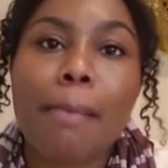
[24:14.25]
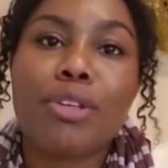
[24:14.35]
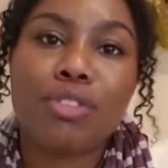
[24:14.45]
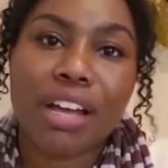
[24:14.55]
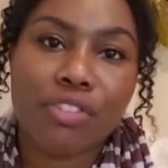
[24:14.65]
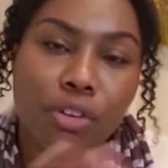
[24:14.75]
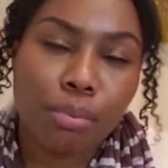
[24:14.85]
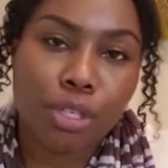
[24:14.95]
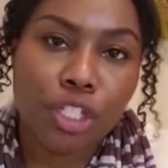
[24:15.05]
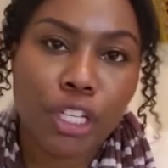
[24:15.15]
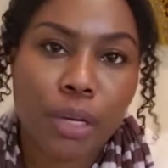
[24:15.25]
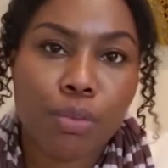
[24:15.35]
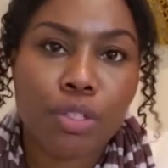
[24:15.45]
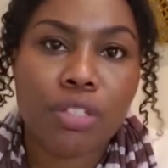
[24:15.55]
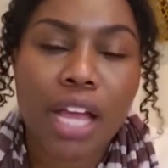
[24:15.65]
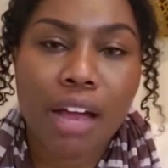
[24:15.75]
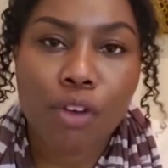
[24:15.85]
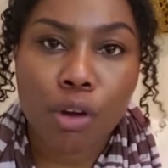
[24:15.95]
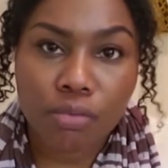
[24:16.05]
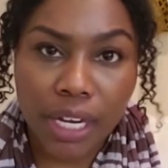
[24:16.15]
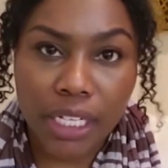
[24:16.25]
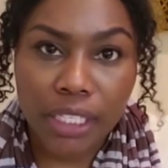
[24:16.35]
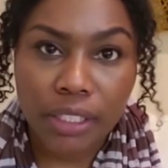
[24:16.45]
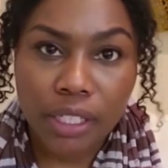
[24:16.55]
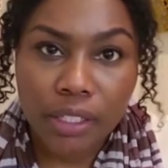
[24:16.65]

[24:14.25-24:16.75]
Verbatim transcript: But you have to appreciate what you have already.